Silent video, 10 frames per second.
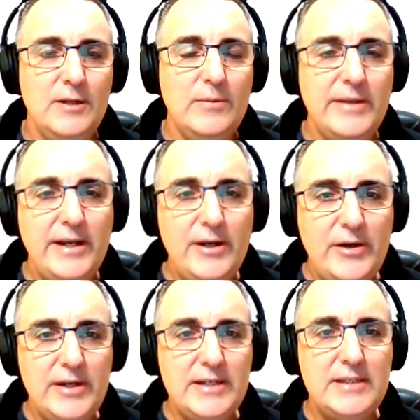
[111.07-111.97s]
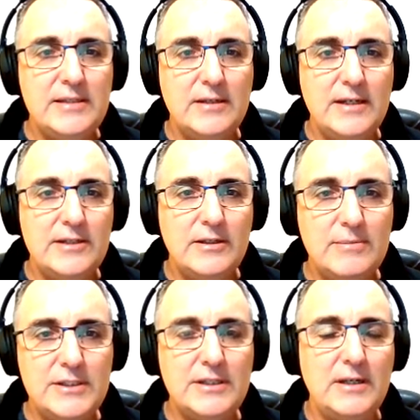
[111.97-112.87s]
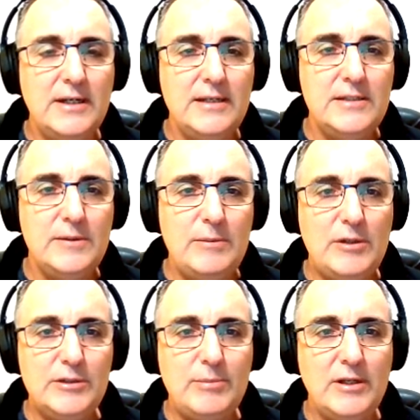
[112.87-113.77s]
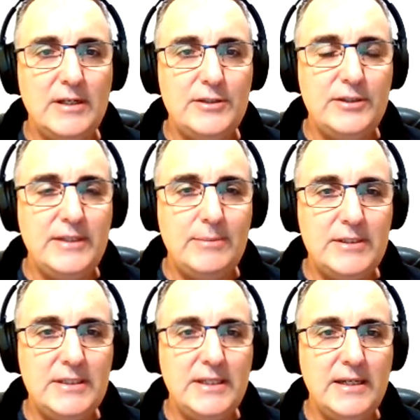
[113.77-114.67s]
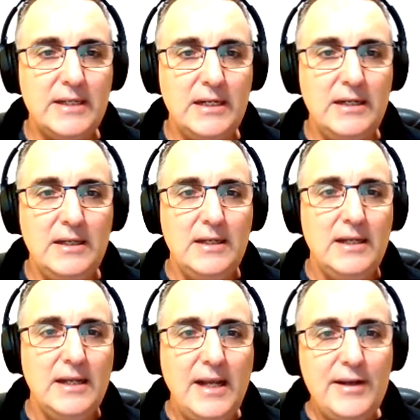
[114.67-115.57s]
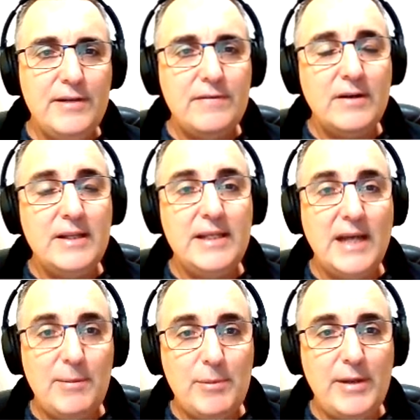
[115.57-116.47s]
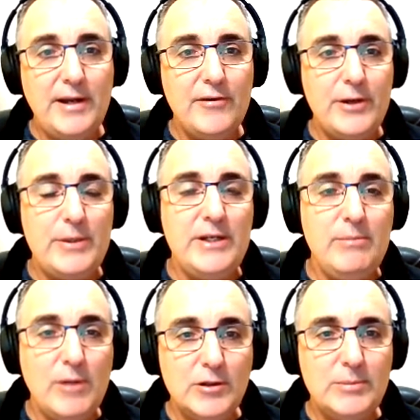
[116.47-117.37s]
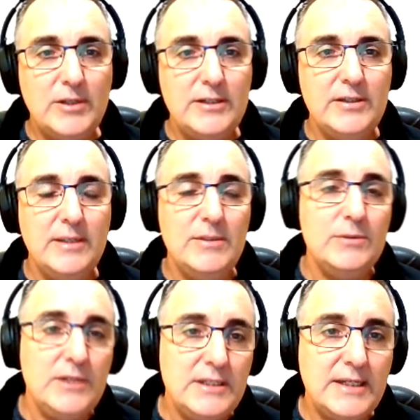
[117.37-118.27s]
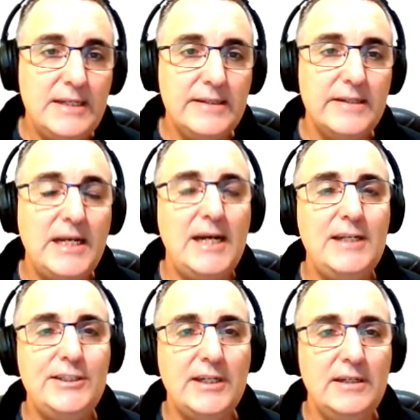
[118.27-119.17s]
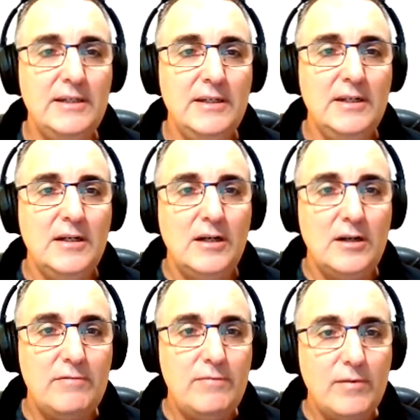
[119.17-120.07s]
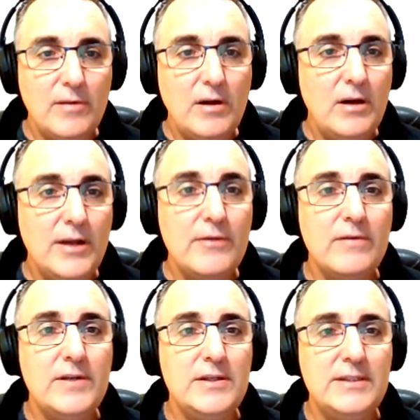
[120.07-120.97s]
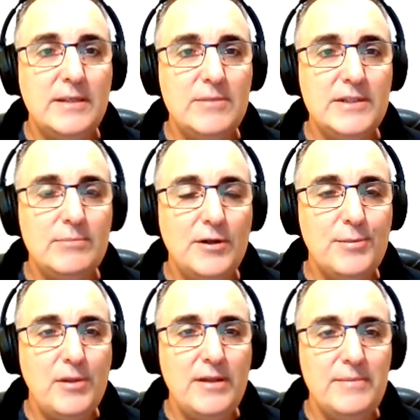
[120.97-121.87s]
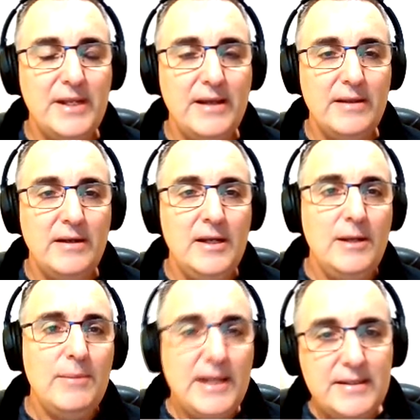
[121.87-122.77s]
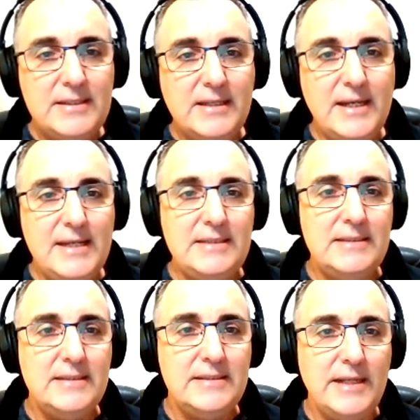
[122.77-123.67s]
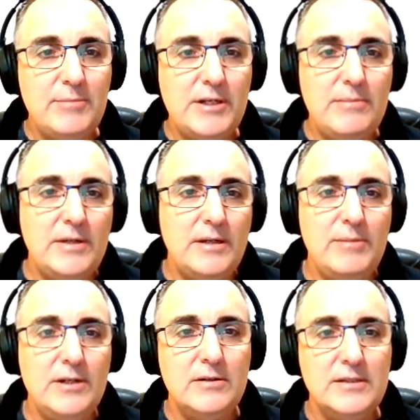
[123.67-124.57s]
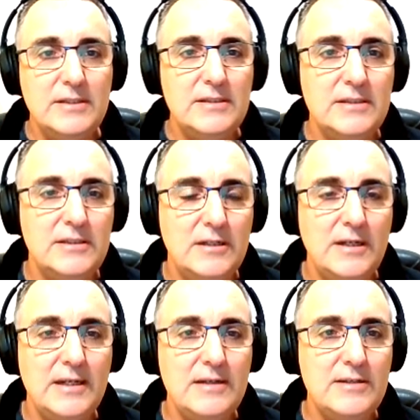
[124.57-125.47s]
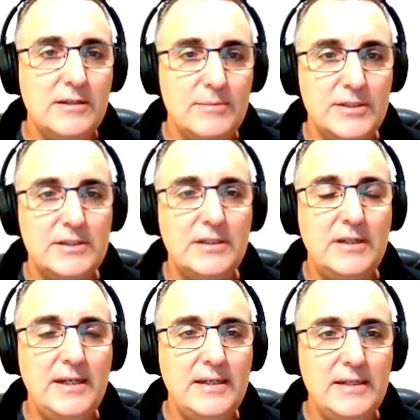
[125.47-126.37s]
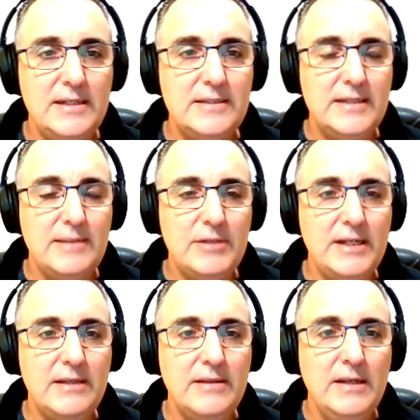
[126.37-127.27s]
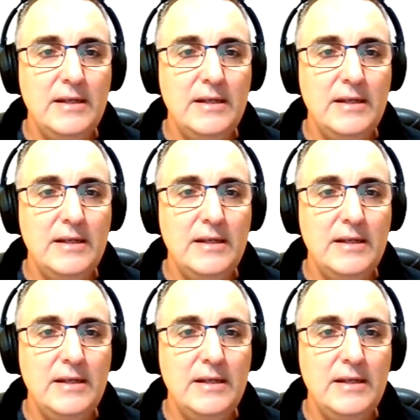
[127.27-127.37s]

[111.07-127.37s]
Well, the area is side times side, so we're multiplying two numbers together. And how do you find the upper boundary when you multiply two numbers? Well, you take the larger of either of those numbers and multiply them together. In this case, it's the same number because it's the side times the side and they're the same length.